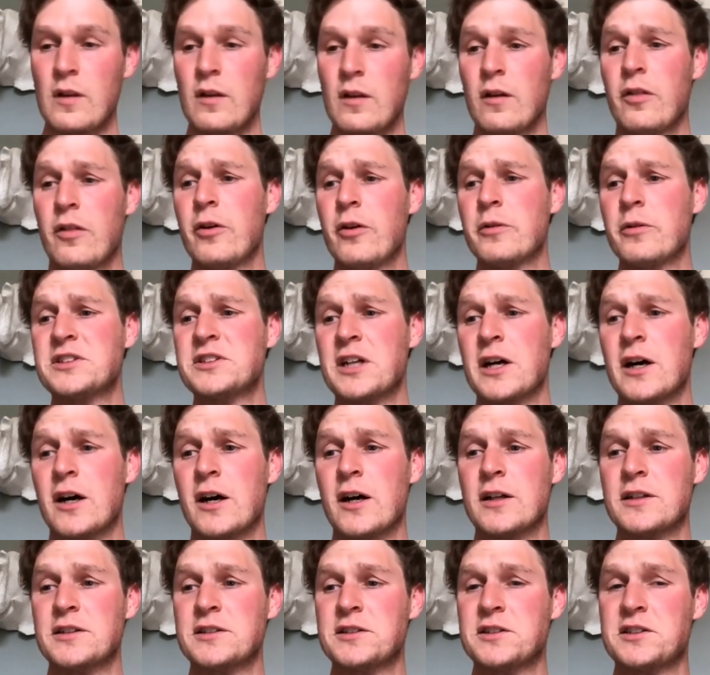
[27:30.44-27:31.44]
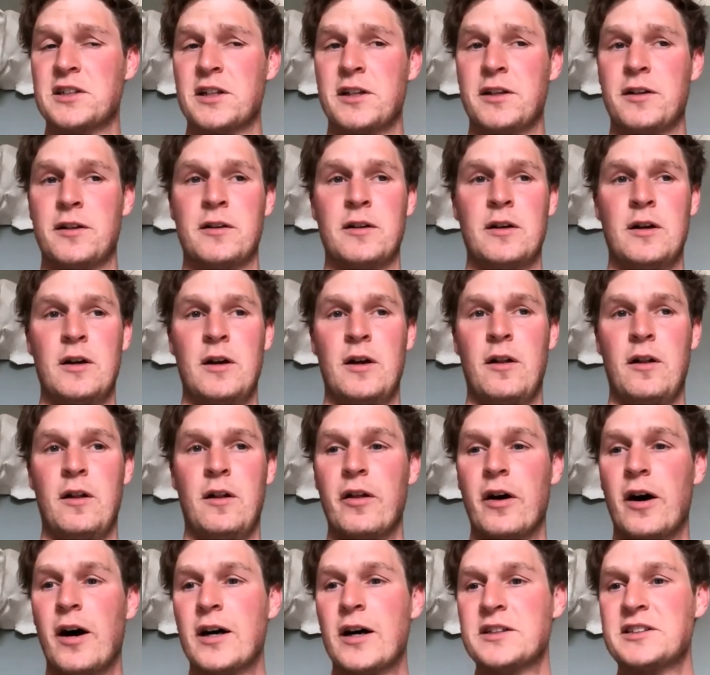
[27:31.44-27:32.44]
there was huts, and the
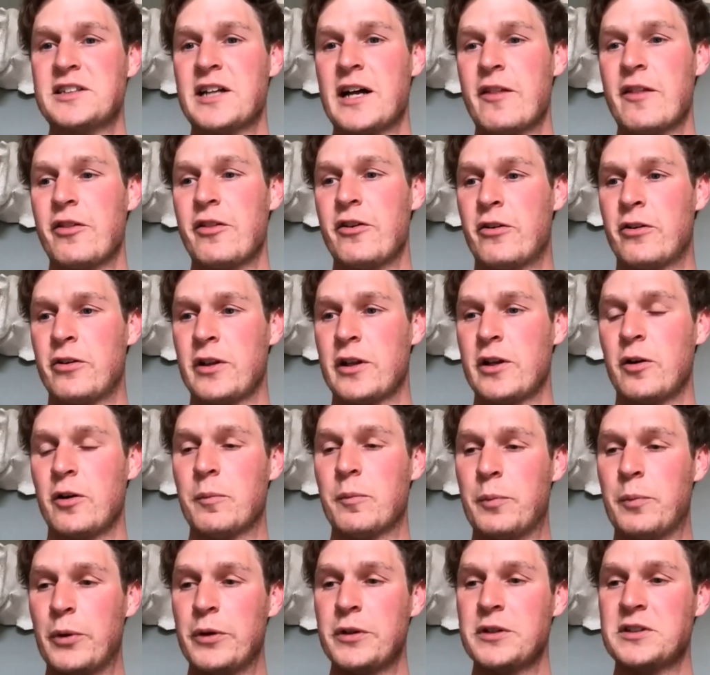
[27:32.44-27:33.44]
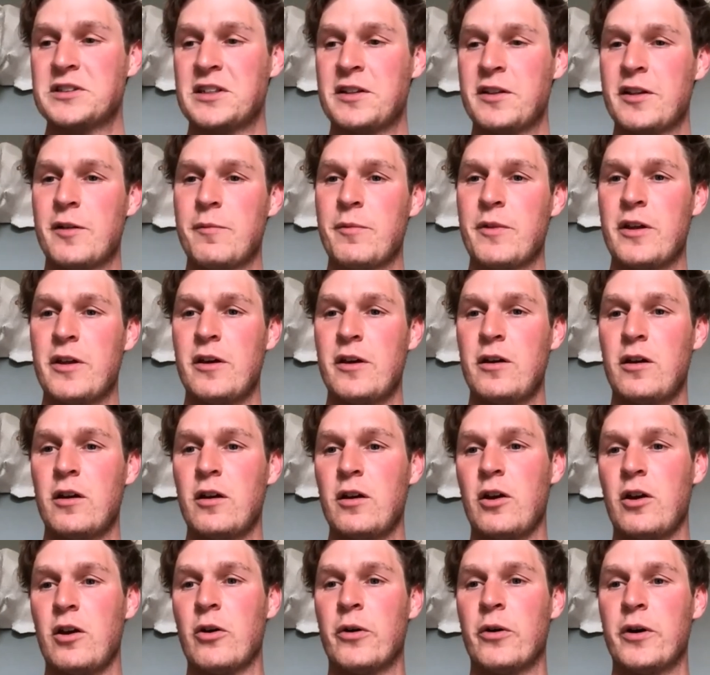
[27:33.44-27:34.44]
huts had their own little books in them that you
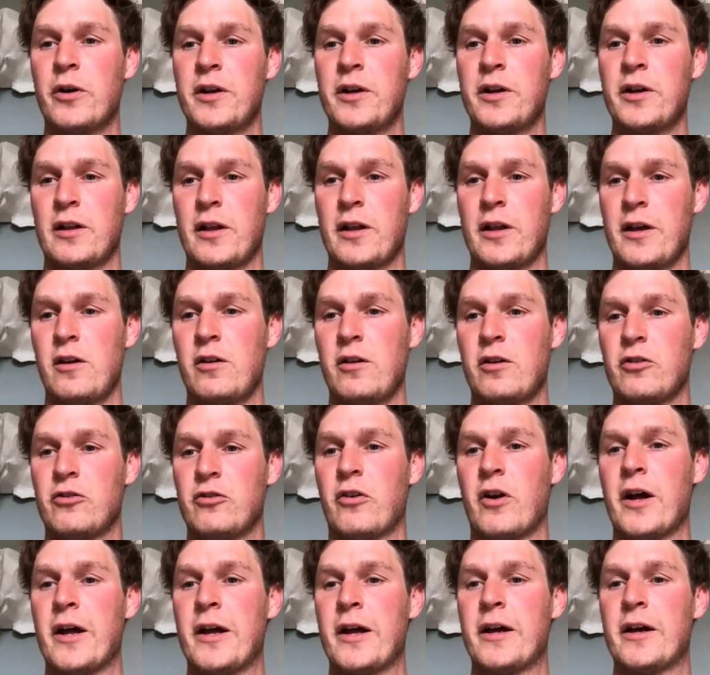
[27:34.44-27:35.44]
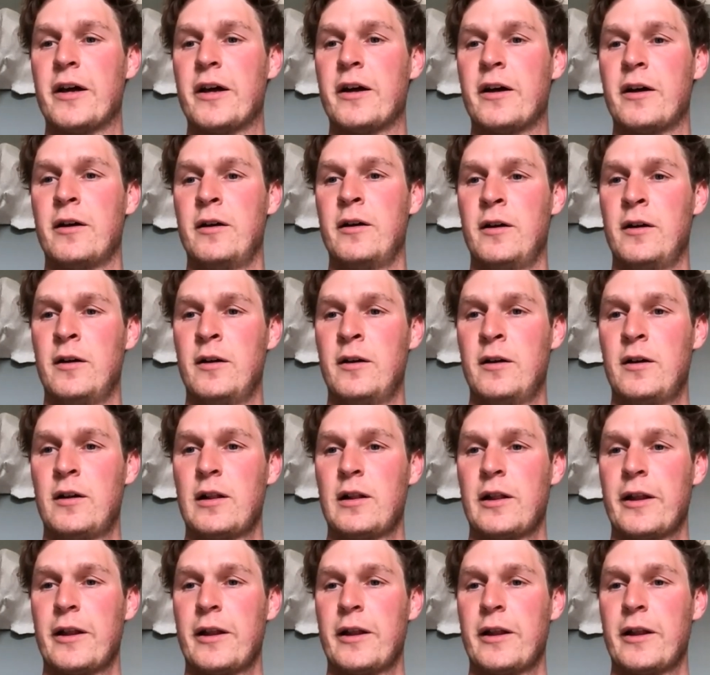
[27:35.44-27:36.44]
could go in and like you could write a
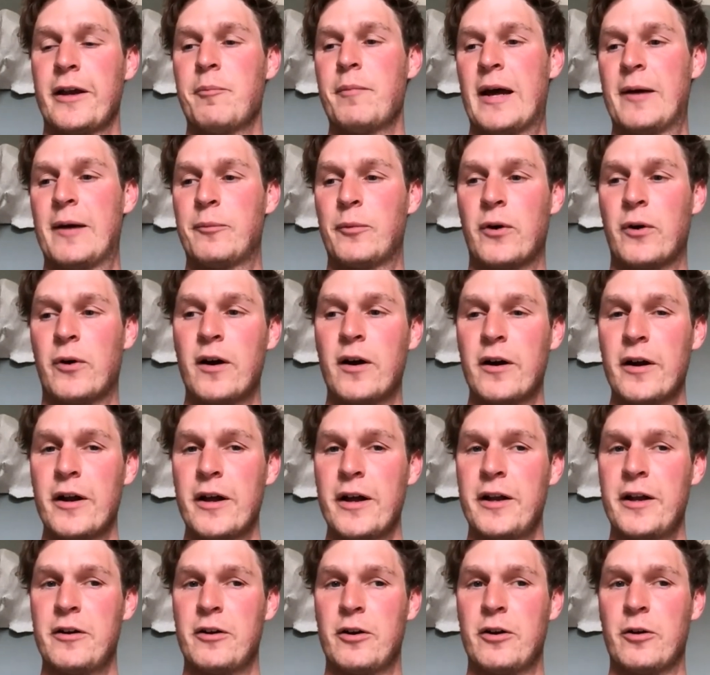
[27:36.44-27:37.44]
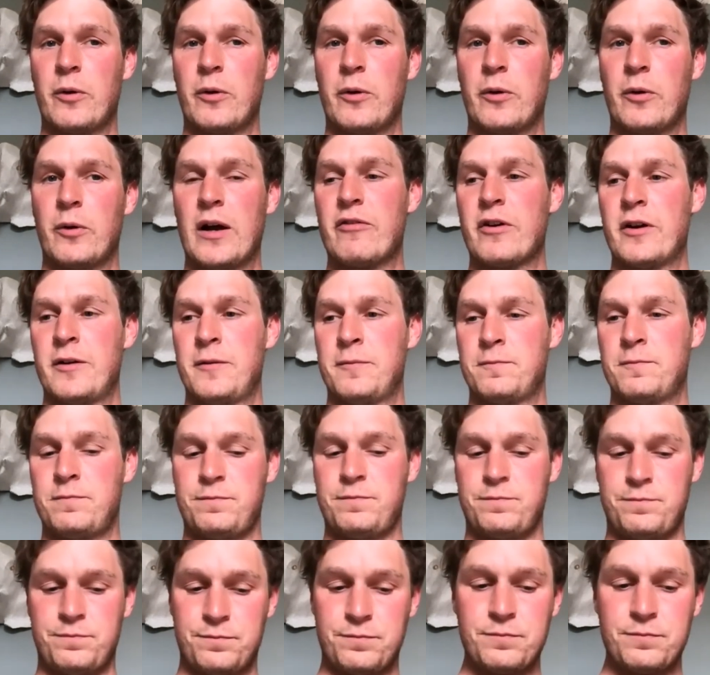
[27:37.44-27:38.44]
memoir in or whatever. And
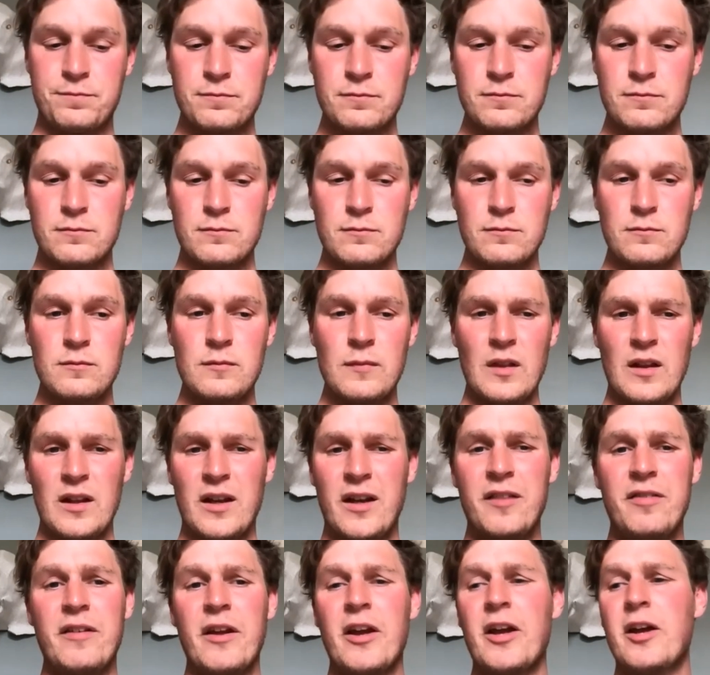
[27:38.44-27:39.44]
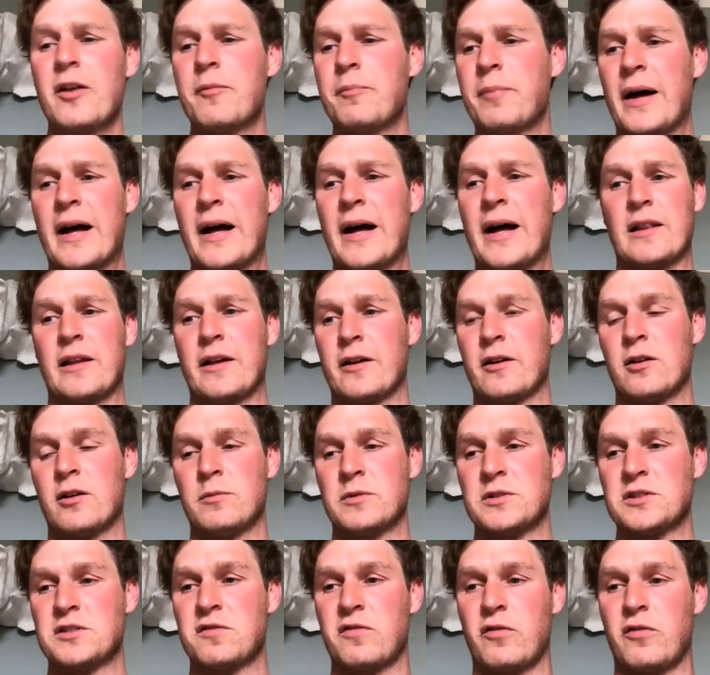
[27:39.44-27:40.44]
it dated back like
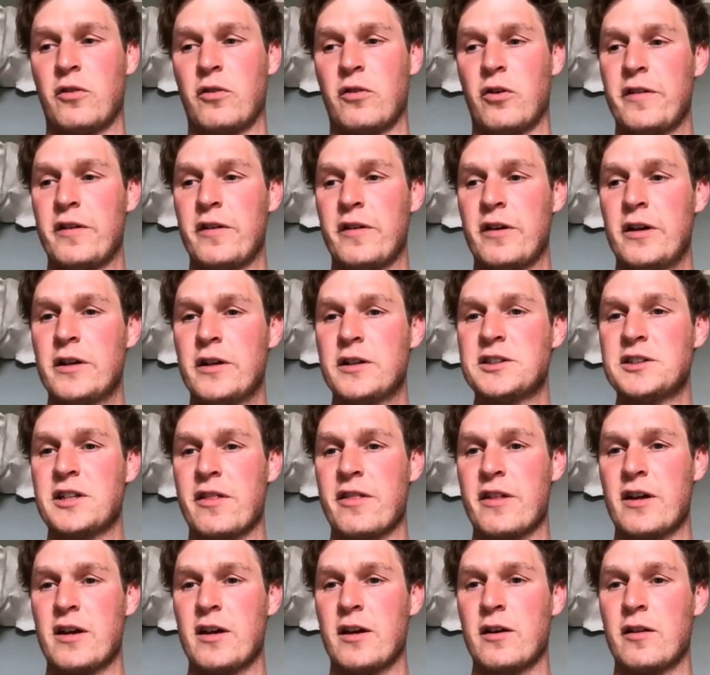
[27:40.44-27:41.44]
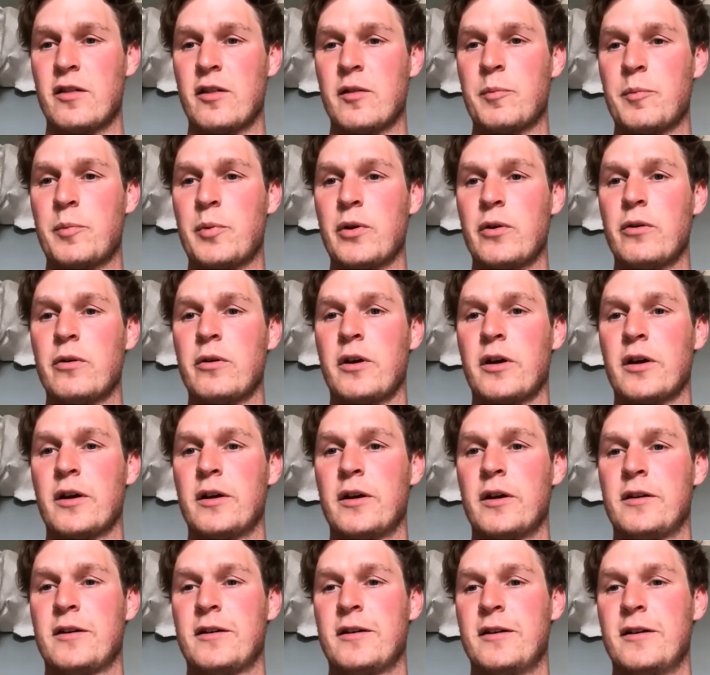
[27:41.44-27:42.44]
almost 40 years, I think, in the book.
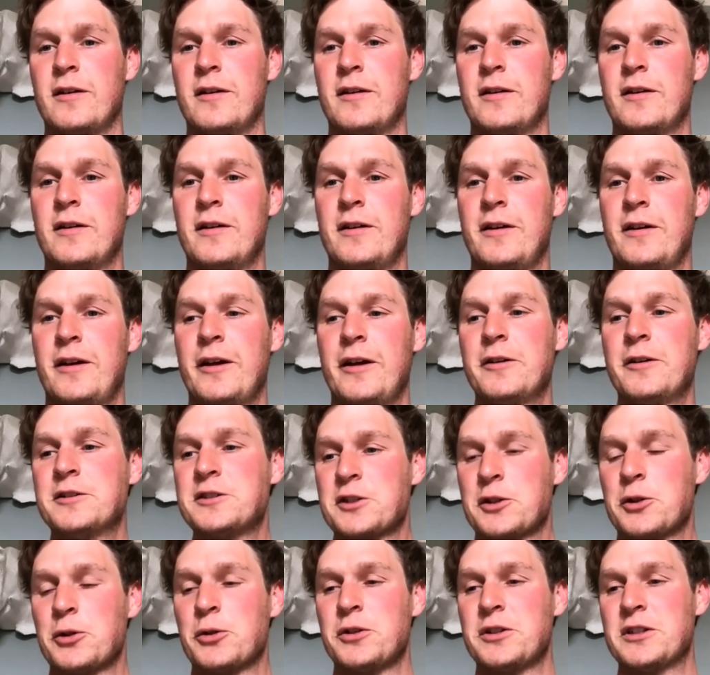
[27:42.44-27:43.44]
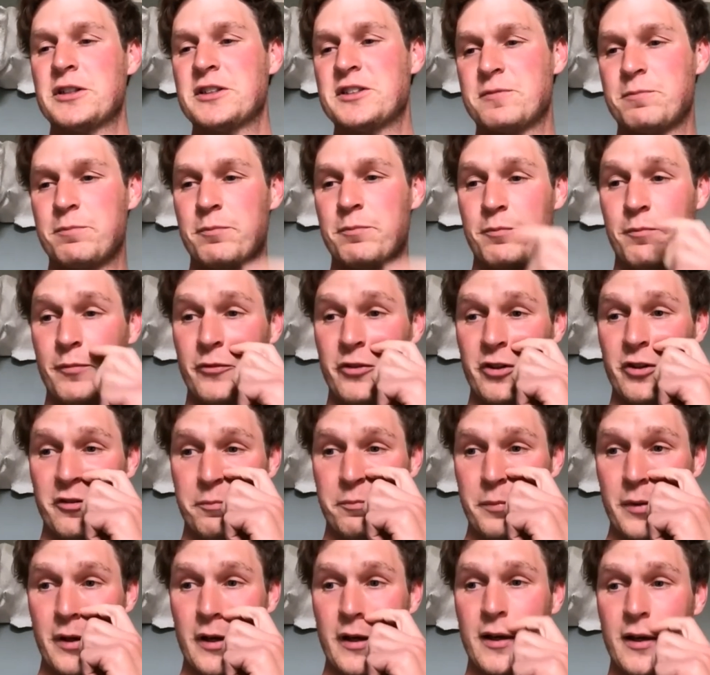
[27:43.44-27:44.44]
And it was cool just
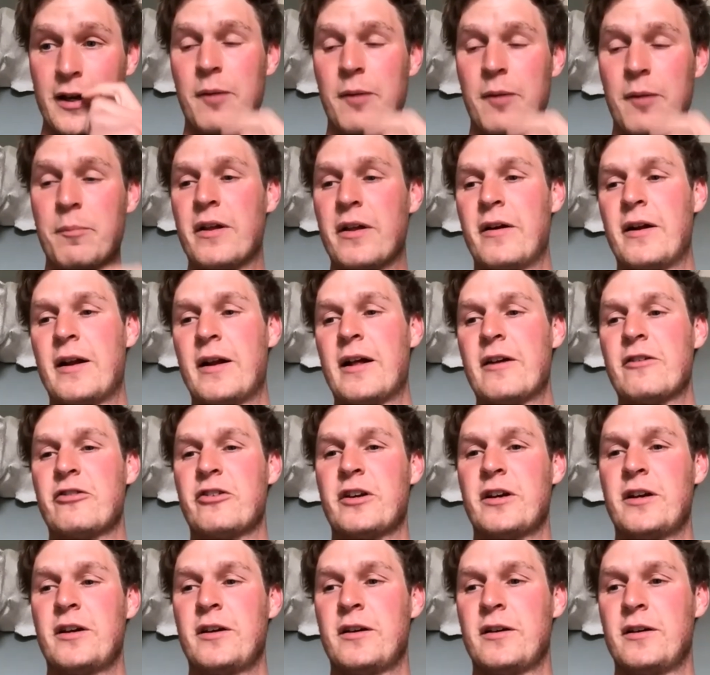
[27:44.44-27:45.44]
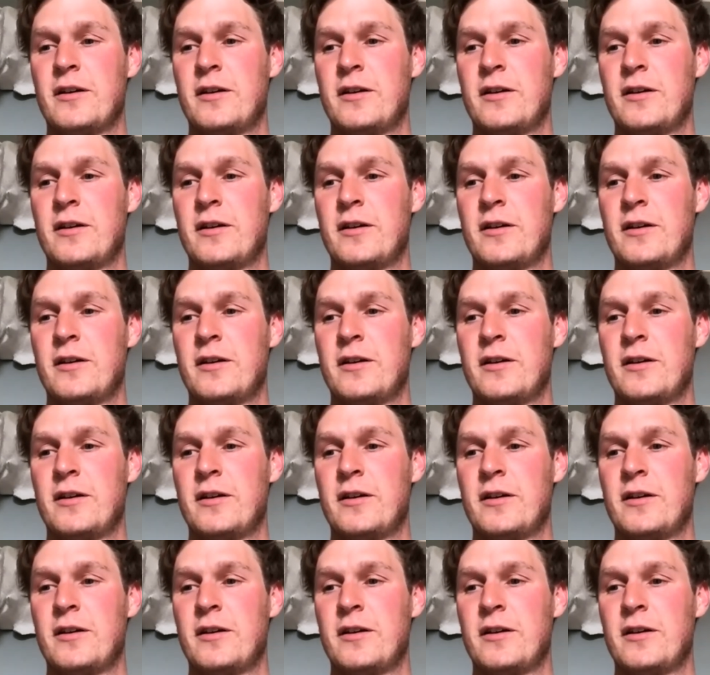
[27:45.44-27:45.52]
being up there and actually